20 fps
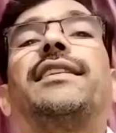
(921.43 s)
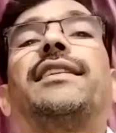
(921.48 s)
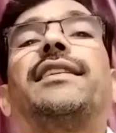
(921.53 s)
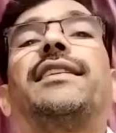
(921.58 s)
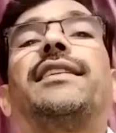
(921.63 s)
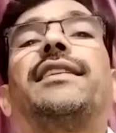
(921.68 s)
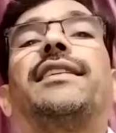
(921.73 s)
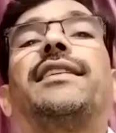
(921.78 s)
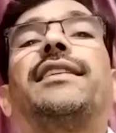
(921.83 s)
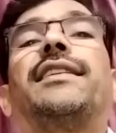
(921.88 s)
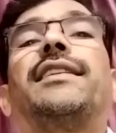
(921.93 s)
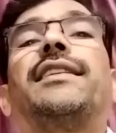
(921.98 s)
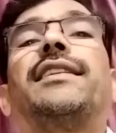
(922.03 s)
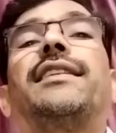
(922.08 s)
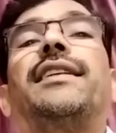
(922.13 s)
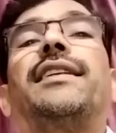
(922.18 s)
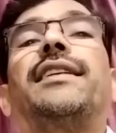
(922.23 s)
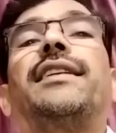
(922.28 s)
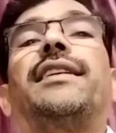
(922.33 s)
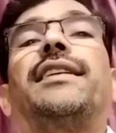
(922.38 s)
its
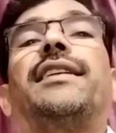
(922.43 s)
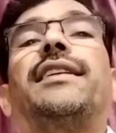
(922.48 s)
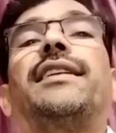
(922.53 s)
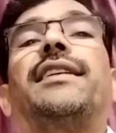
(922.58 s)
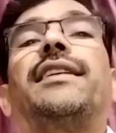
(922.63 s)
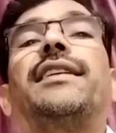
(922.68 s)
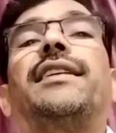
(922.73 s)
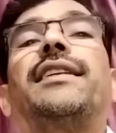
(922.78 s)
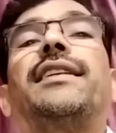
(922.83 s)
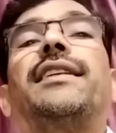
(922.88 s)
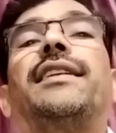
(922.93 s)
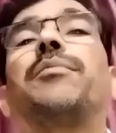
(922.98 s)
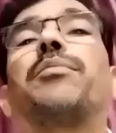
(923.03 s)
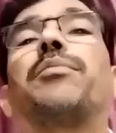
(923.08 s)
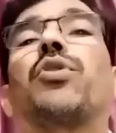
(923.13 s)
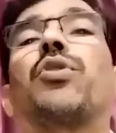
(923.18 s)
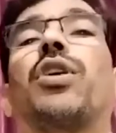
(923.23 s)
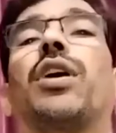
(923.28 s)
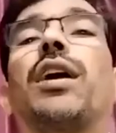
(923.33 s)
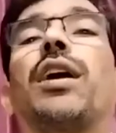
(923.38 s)
severe and
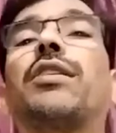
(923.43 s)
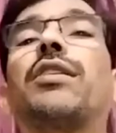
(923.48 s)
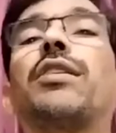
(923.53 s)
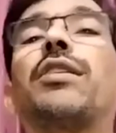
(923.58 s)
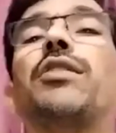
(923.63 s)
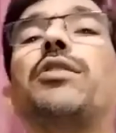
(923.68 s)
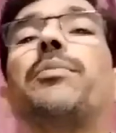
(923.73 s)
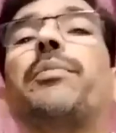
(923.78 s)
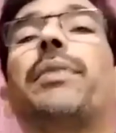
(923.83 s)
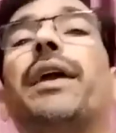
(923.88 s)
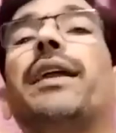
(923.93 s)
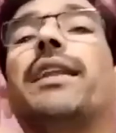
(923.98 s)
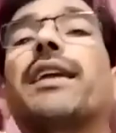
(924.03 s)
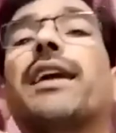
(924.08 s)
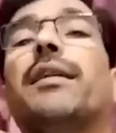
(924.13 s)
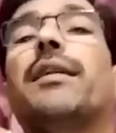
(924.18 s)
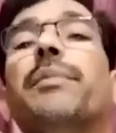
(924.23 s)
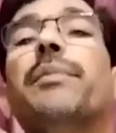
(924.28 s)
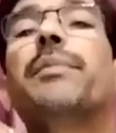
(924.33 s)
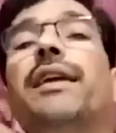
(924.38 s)
prolonged pain
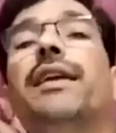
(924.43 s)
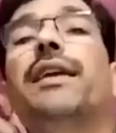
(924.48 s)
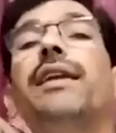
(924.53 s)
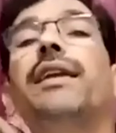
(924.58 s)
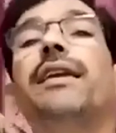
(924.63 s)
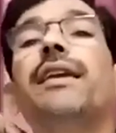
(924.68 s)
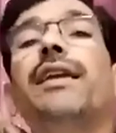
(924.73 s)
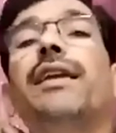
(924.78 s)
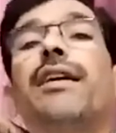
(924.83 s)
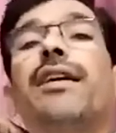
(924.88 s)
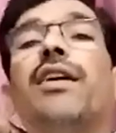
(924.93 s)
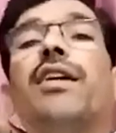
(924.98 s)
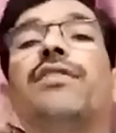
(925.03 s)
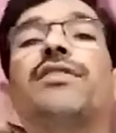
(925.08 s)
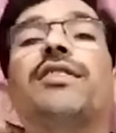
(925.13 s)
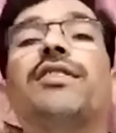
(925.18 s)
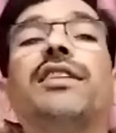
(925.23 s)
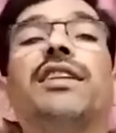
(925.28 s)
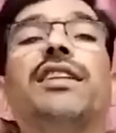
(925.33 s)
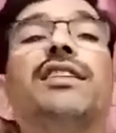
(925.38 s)
can be cause
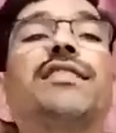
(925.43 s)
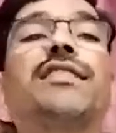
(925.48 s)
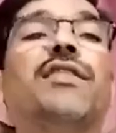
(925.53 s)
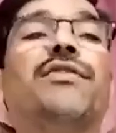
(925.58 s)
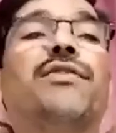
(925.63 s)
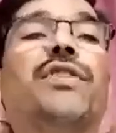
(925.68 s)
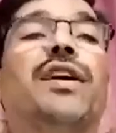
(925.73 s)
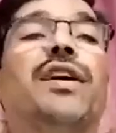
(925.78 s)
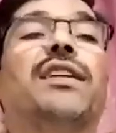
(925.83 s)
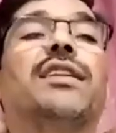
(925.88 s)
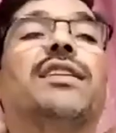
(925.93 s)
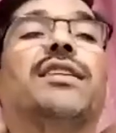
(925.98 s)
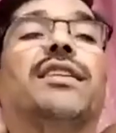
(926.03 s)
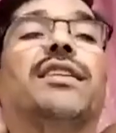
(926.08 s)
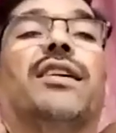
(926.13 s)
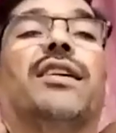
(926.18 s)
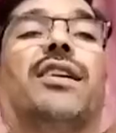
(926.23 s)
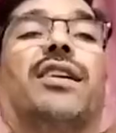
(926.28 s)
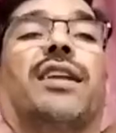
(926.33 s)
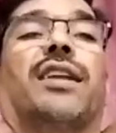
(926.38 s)
discomfort
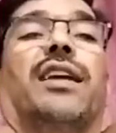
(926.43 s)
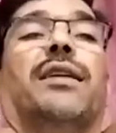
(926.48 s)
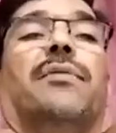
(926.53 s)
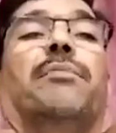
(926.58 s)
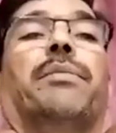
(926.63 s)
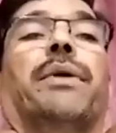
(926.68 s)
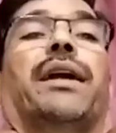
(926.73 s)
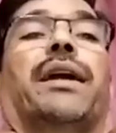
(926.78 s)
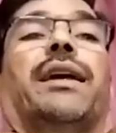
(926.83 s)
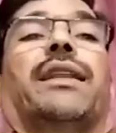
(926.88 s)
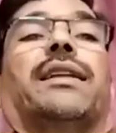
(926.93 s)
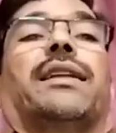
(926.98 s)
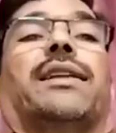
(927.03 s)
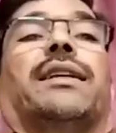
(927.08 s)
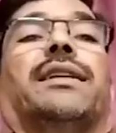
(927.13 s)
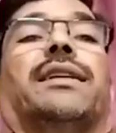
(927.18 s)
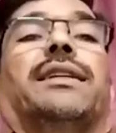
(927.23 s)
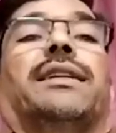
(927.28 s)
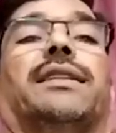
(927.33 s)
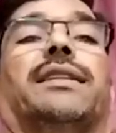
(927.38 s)
or impair
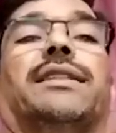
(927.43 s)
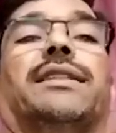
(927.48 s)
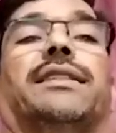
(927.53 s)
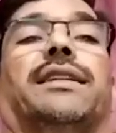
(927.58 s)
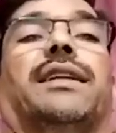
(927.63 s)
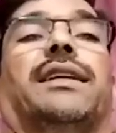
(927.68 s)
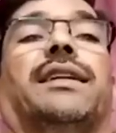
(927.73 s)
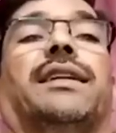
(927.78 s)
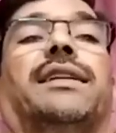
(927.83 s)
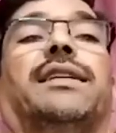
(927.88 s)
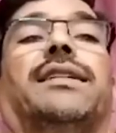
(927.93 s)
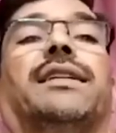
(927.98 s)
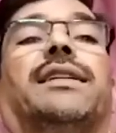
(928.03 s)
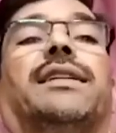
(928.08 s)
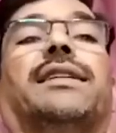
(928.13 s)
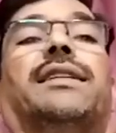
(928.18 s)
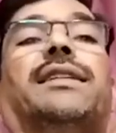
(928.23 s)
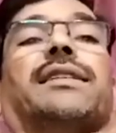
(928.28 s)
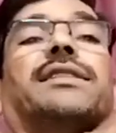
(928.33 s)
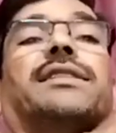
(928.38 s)

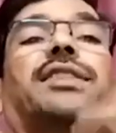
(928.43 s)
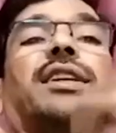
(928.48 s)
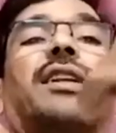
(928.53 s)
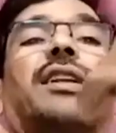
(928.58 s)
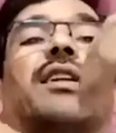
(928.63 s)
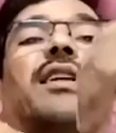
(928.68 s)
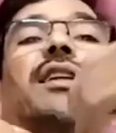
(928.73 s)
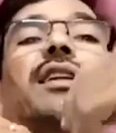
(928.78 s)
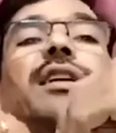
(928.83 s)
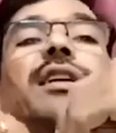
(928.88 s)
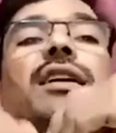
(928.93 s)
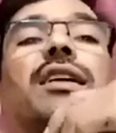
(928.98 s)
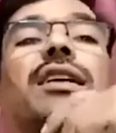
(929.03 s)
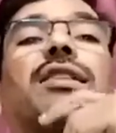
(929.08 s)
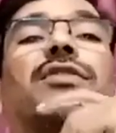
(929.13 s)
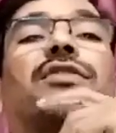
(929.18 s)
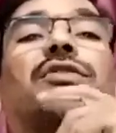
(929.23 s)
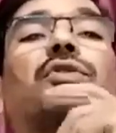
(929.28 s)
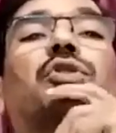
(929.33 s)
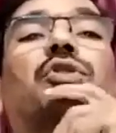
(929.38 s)
general
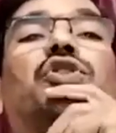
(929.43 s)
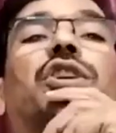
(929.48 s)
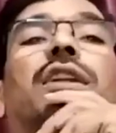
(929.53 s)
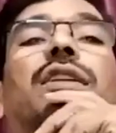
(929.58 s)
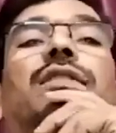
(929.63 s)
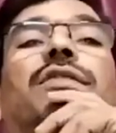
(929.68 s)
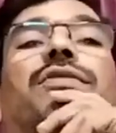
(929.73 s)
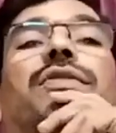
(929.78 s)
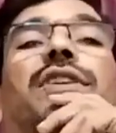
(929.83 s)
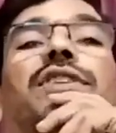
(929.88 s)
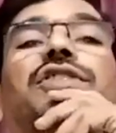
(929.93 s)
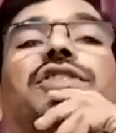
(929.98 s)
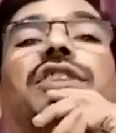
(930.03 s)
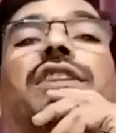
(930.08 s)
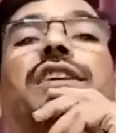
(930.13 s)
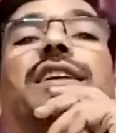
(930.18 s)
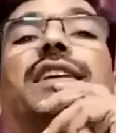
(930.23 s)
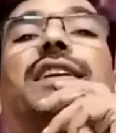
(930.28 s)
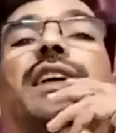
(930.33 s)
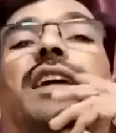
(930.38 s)
or social
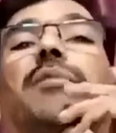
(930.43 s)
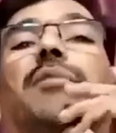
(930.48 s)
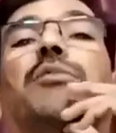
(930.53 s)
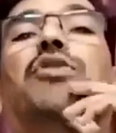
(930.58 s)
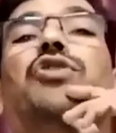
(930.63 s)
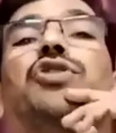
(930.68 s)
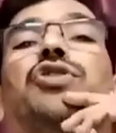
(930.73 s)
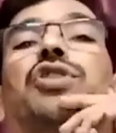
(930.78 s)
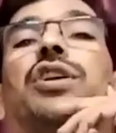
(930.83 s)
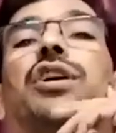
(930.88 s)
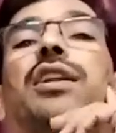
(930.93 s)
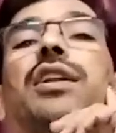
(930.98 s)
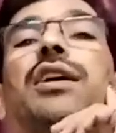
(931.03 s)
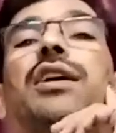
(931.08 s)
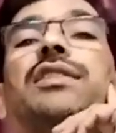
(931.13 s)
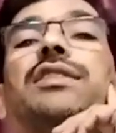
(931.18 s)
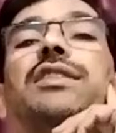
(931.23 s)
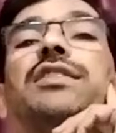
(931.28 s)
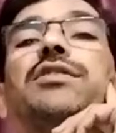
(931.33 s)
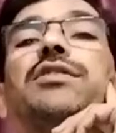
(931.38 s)
functioning, emotional
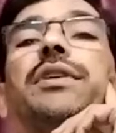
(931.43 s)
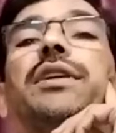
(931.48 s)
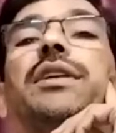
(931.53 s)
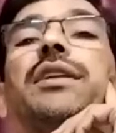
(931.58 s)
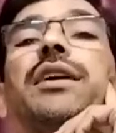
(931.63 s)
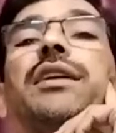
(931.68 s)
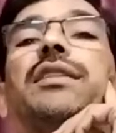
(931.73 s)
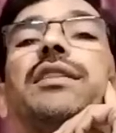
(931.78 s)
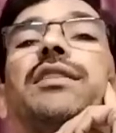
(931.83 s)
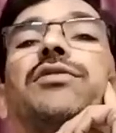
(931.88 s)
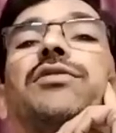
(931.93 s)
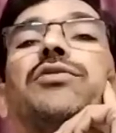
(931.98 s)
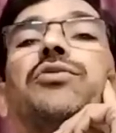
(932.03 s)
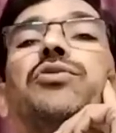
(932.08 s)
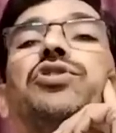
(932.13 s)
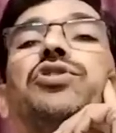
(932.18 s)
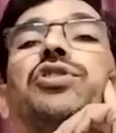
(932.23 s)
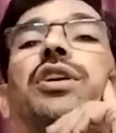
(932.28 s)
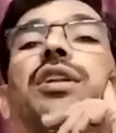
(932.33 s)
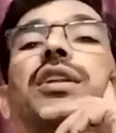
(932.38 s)
adjustment, and the
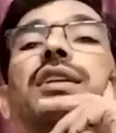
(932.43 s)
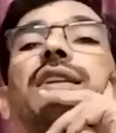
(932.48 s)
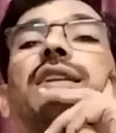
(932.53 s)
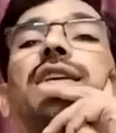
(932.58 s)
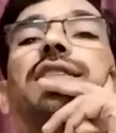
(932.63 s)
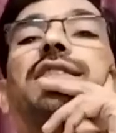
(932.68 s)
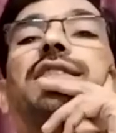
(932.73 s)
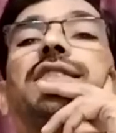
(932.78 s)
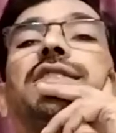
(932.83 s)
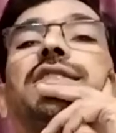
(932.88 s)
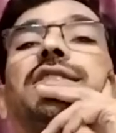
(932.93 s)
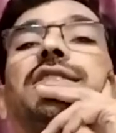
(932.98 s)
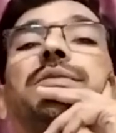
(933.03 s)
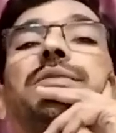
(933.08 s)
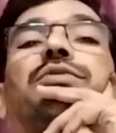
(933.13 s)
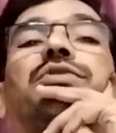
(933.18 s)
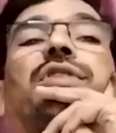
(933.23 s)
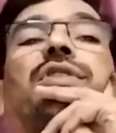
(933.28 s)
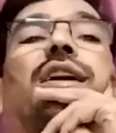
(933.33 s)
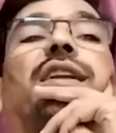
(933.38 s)
social
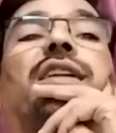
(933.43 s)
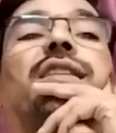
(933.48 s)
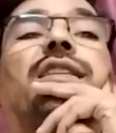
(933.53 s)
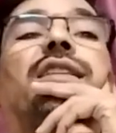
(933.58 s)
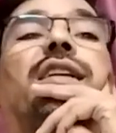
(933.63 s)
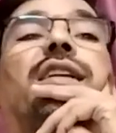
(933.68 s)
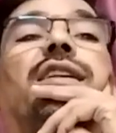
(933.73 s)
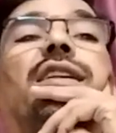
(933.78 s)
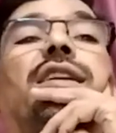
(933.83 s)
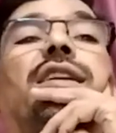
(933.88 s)
relationships, and the